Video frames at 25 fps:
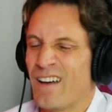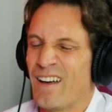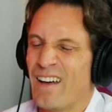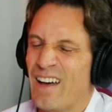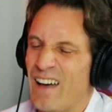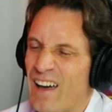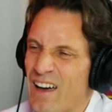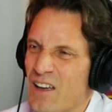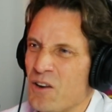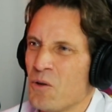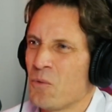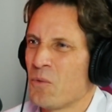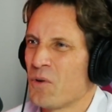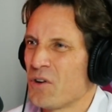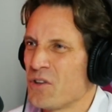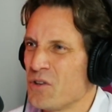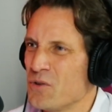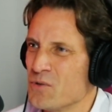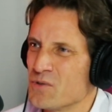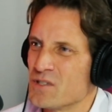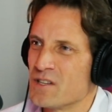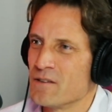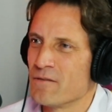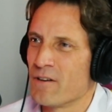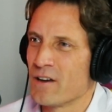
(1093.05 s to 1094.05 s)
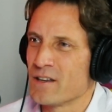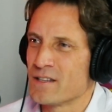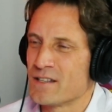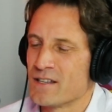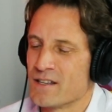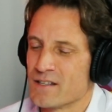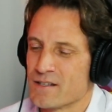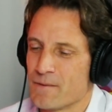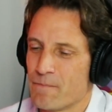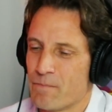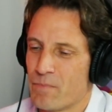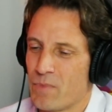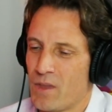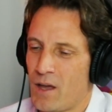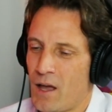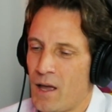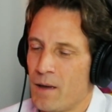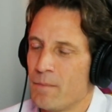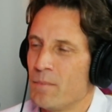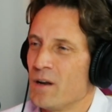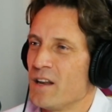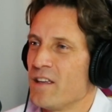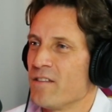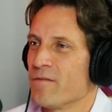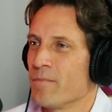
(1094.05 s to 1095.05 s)
I don't want to use devices. I
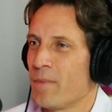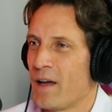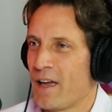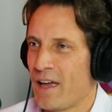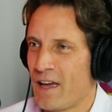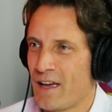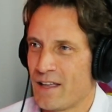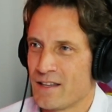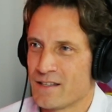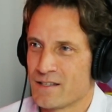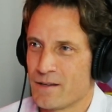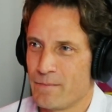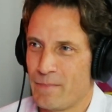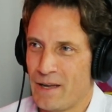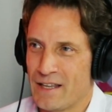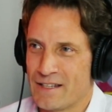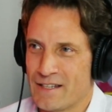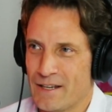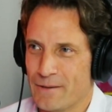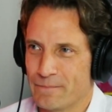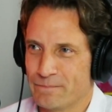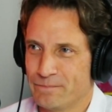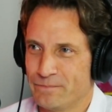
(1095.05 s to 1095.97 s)
believe my hands are better.